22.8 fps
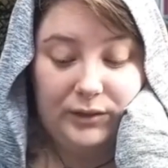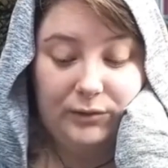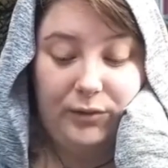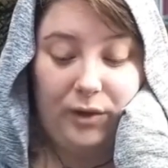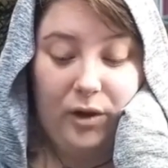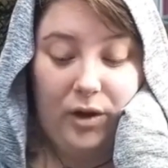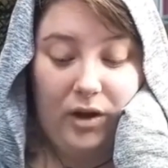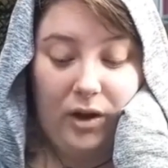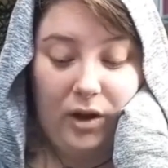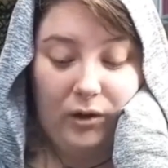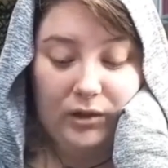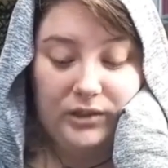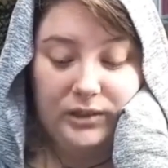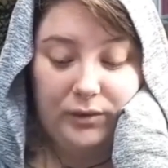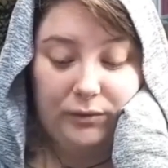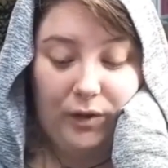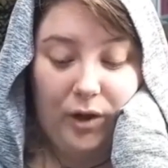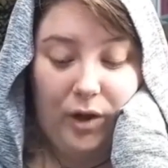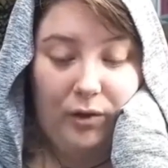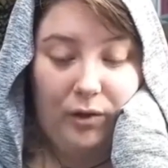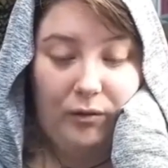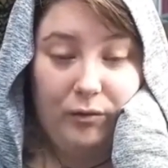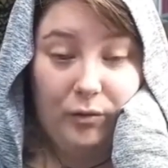our
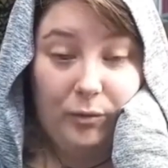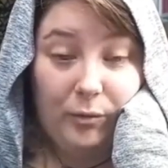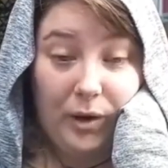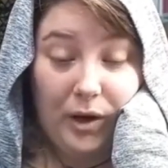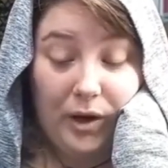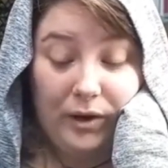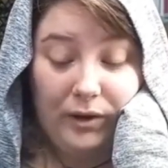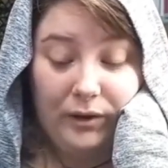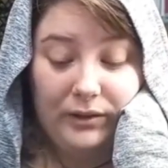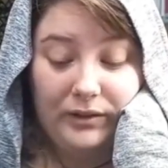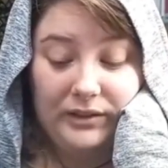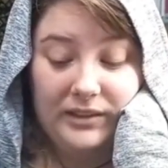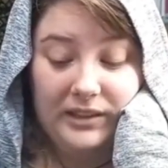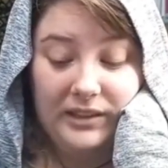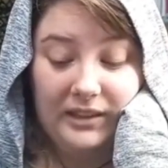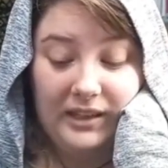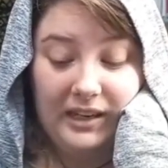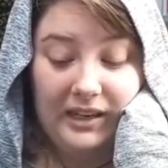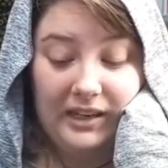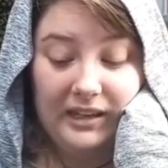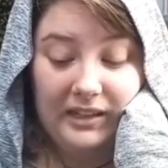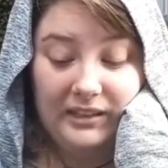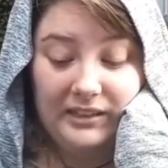survival mode
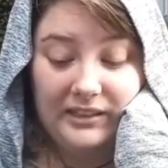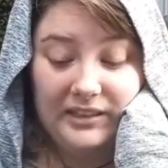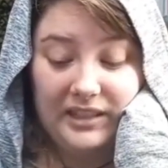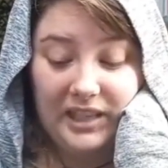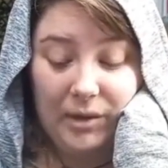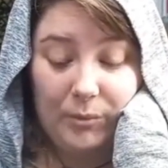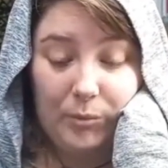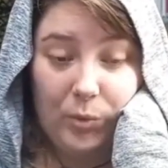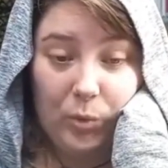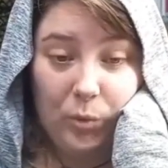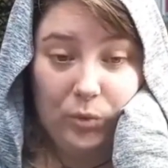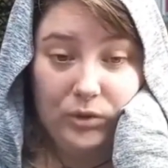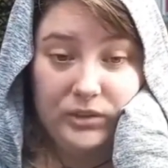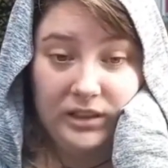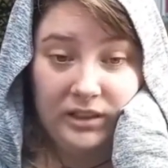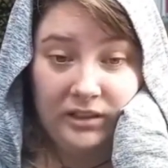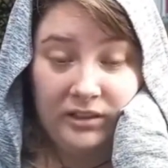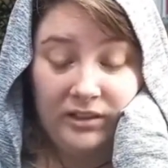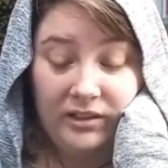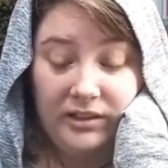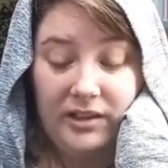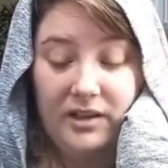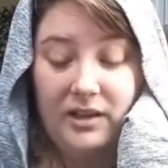is
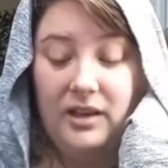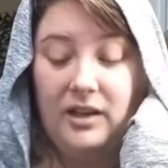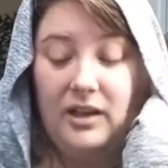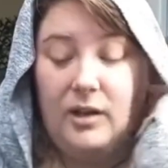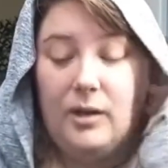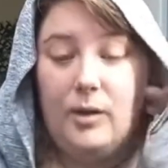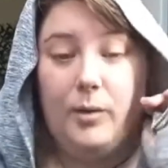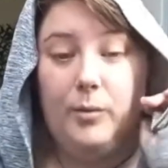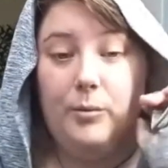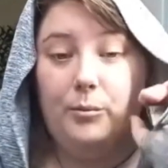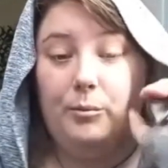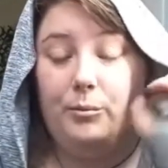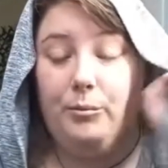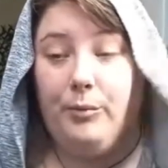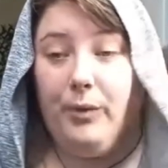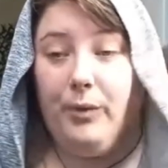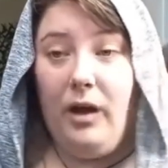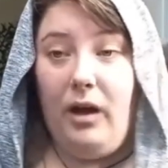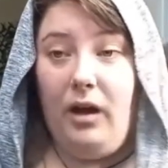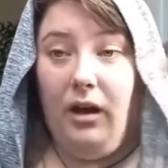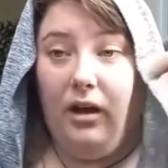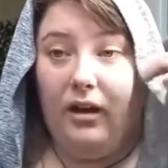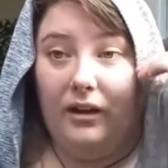important,
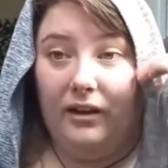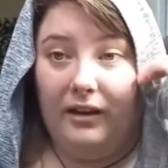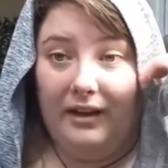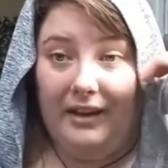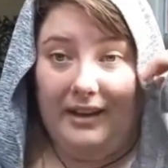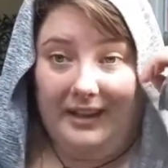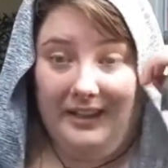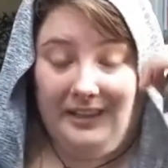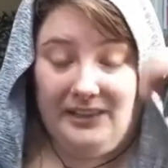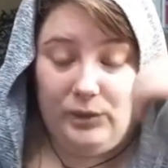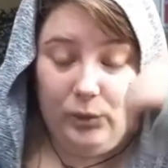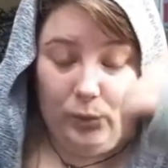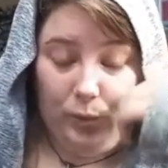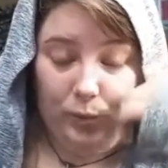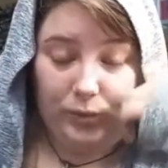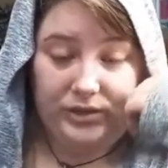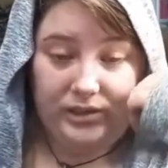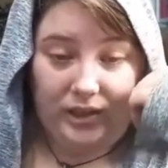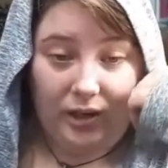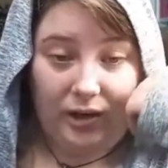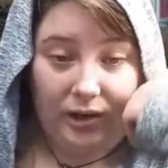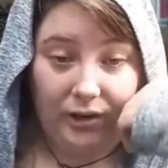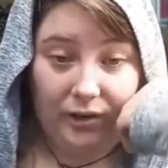but it's
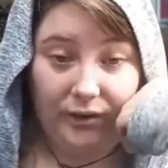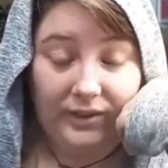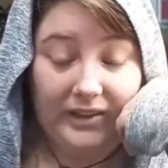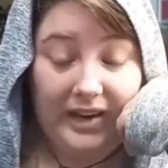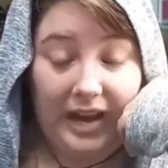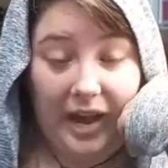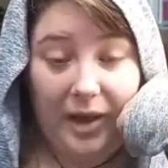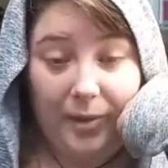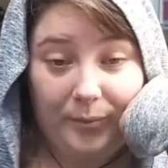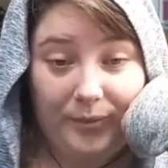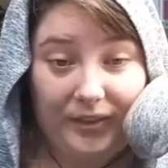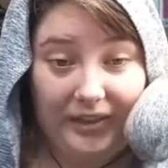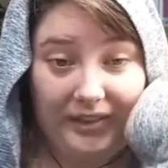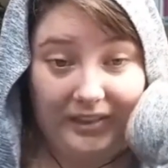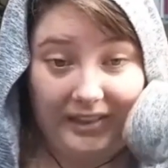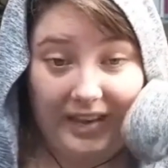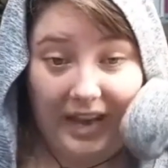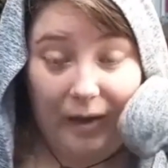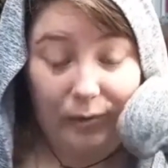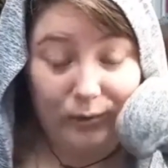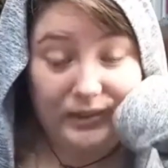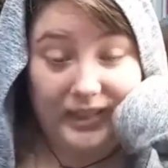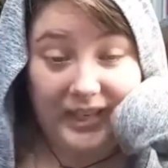also can be
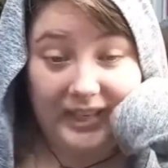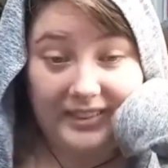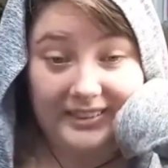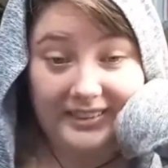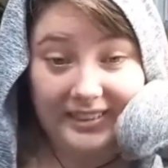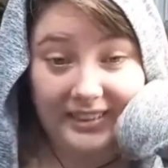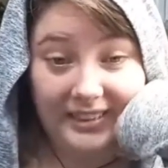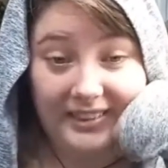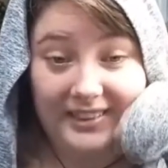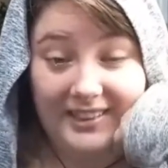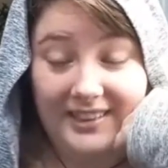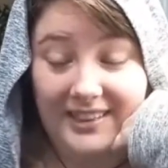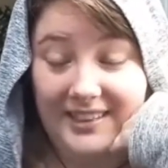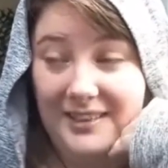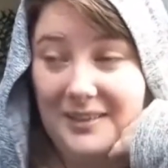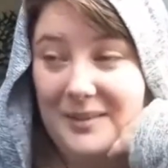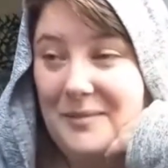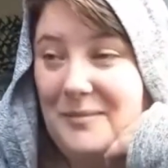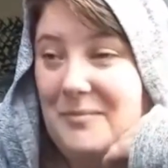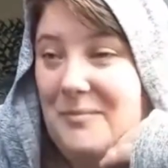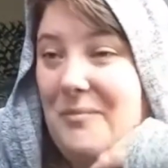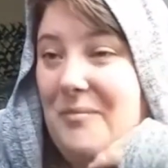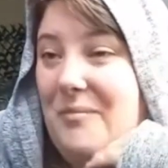outdated
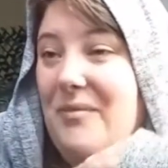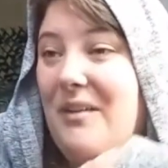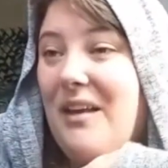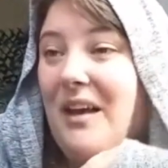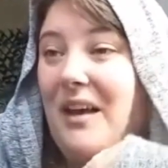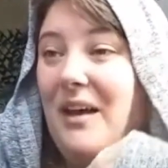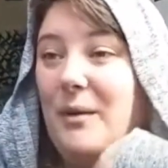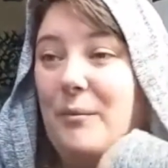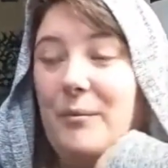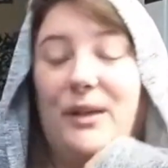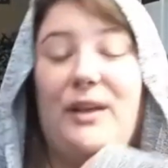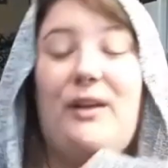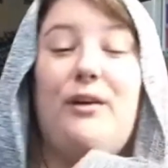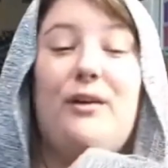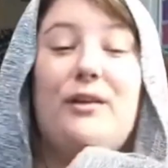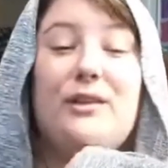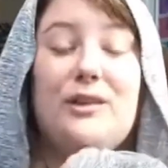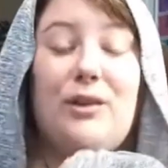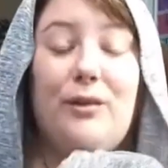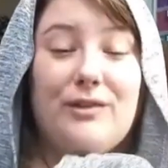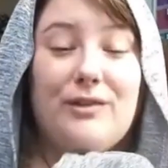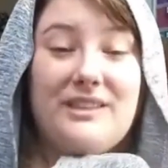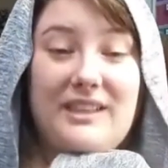because
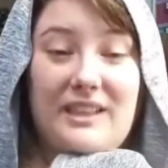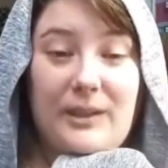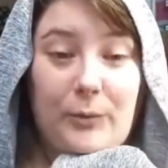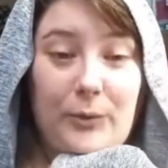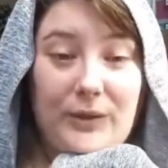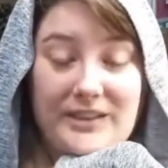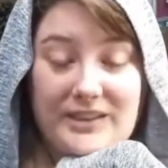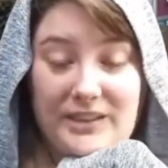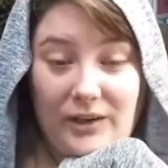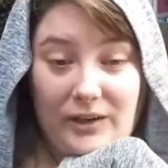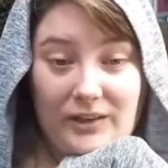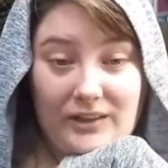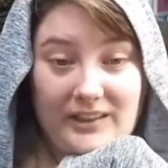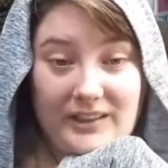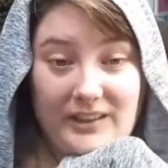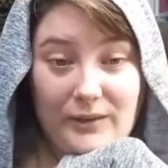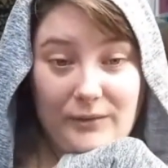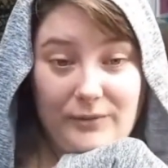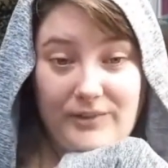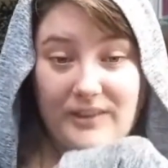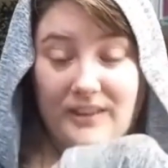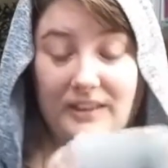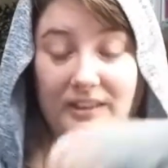obviously we don't
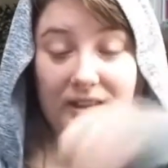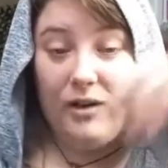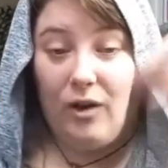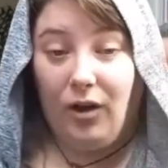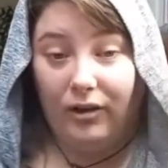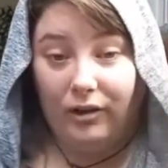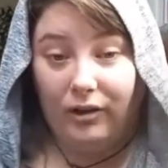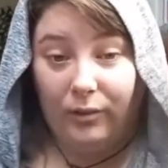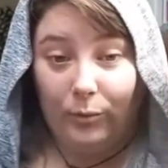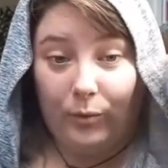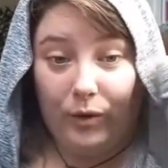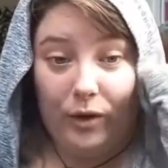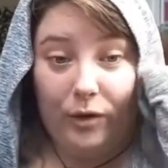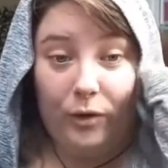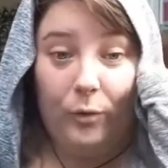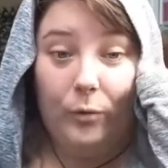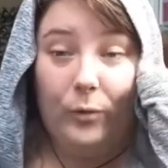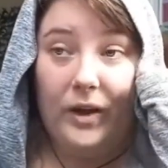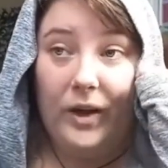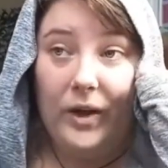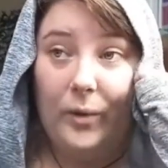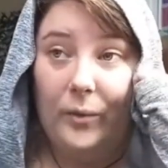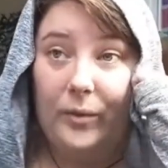live in the kind of world
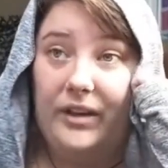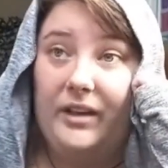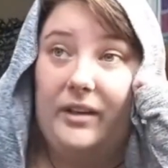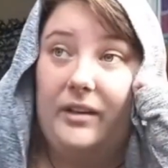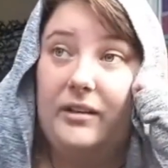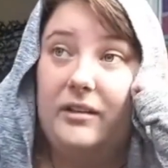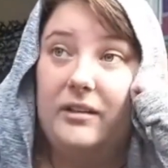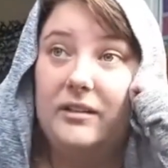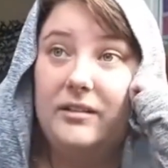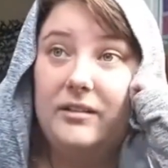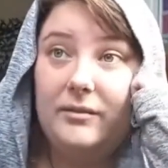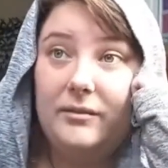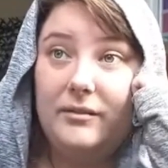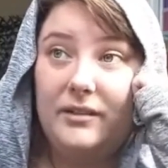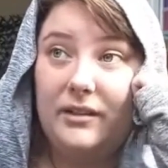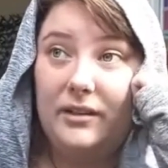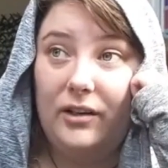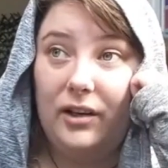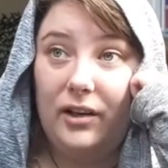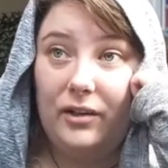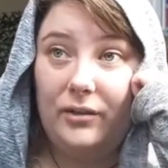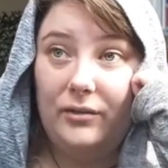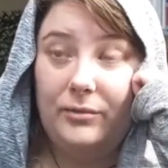where we,
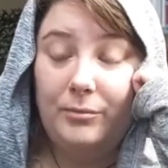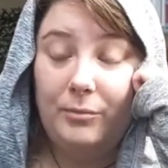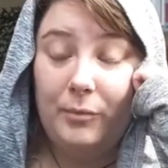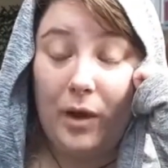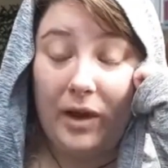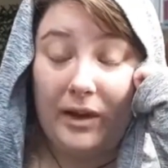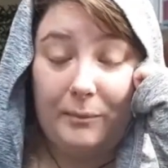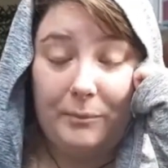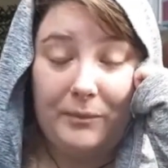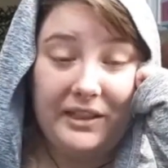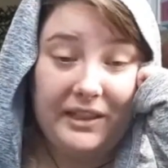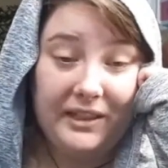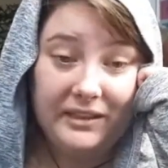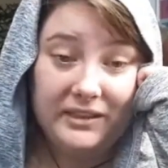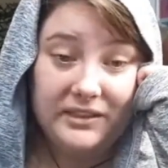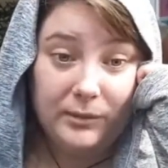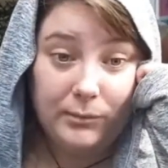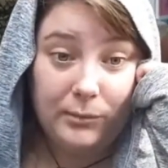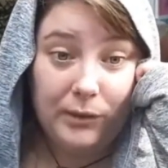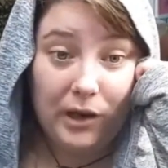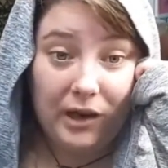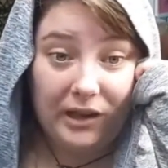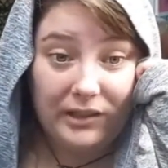might be
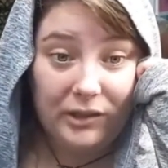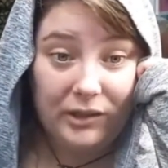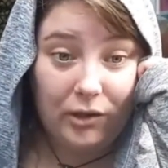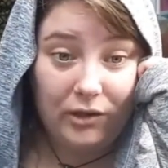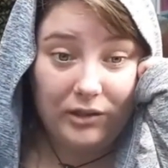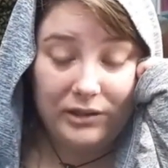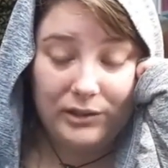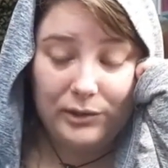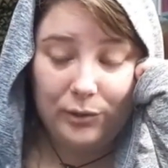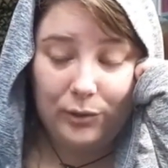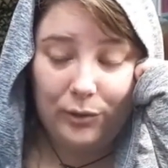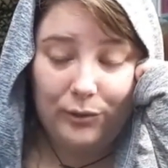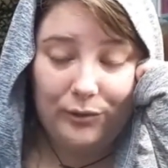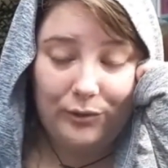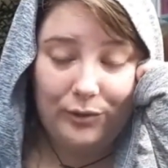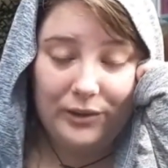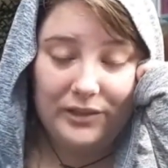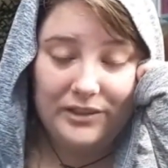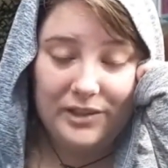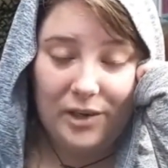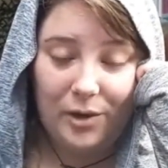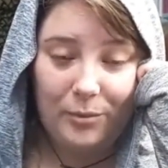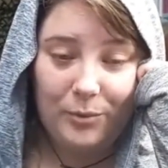eaten by a dinosaur, for
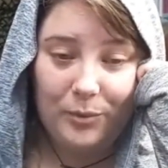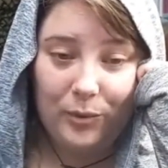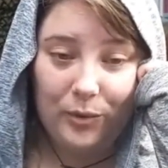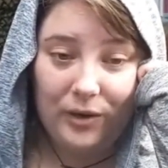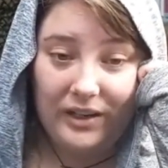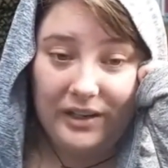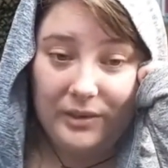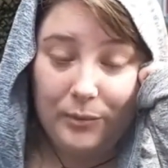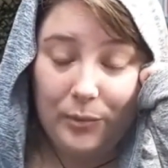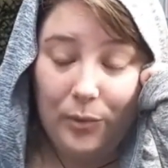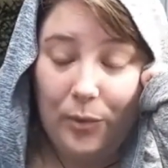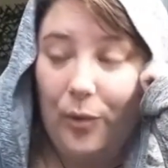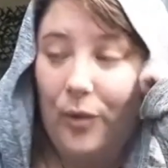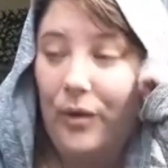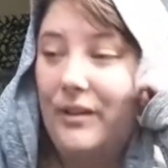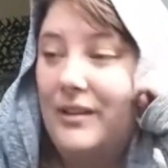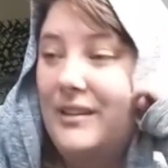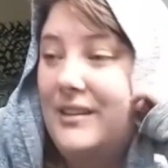example, anymore.